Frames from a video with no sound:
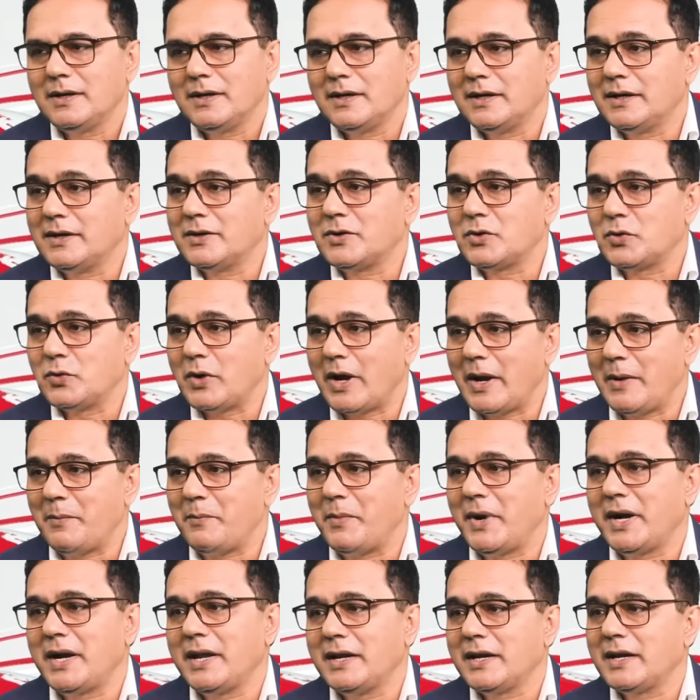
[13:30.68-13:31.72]
to
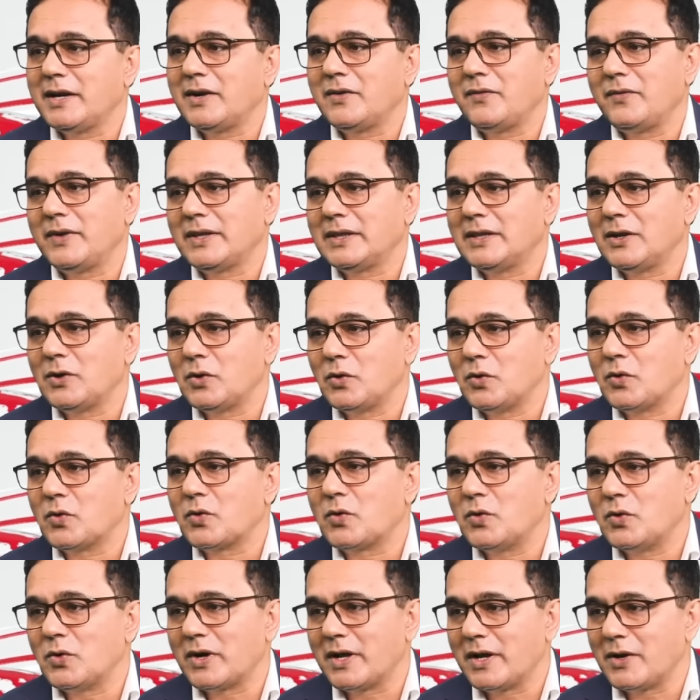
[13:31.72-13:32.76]
embedding it with the low
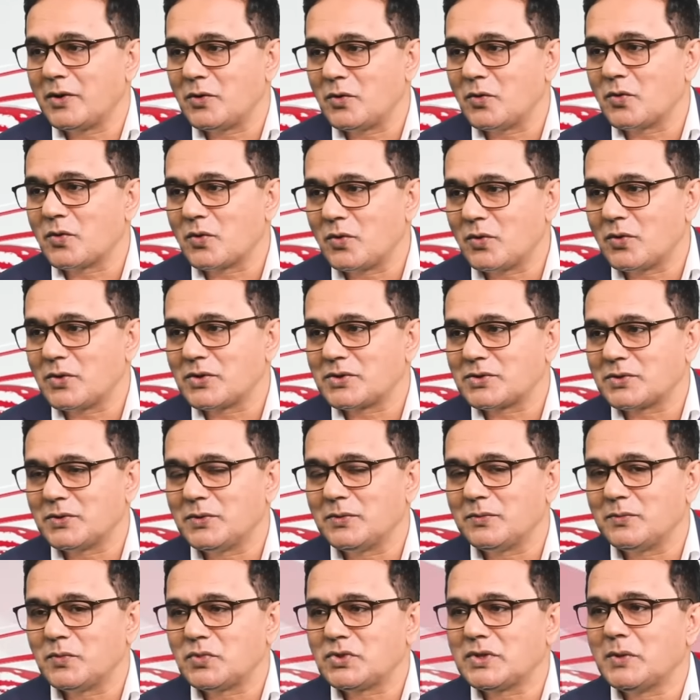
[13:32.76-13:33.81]
code and no code.
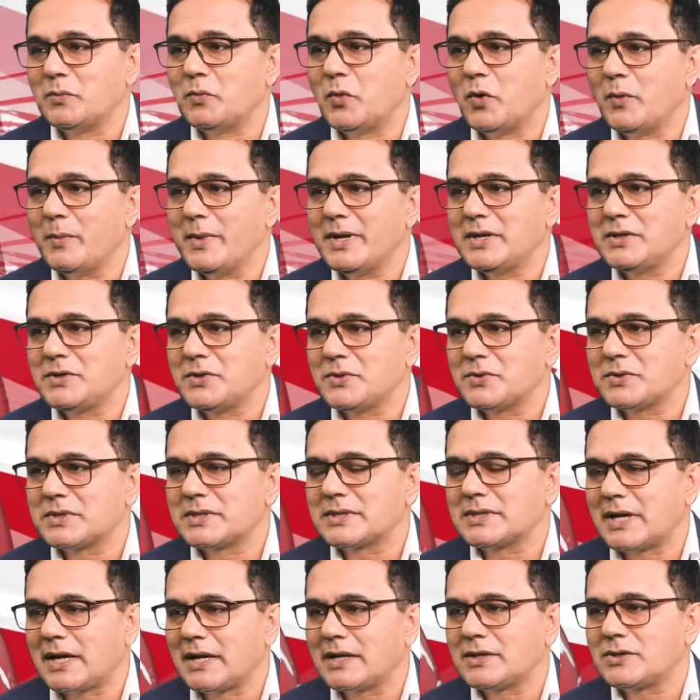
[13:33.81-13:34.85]
So moment you
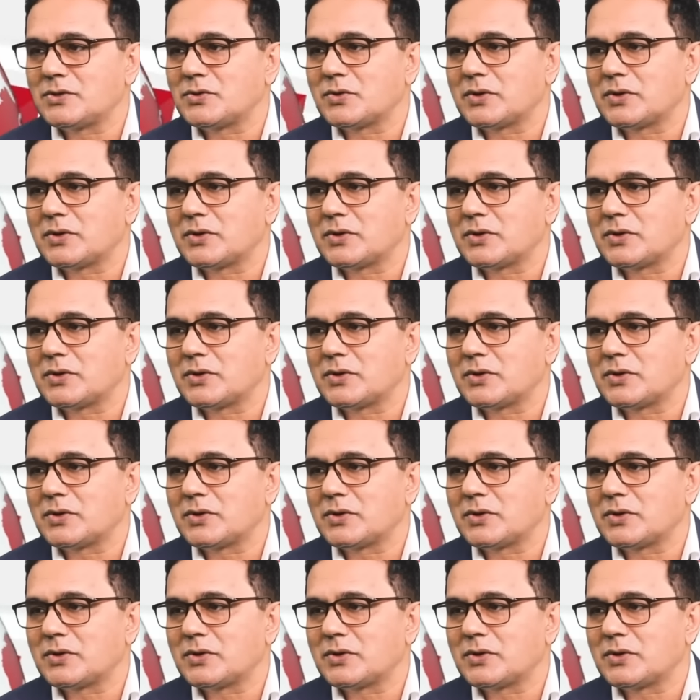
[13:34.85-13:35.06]
start to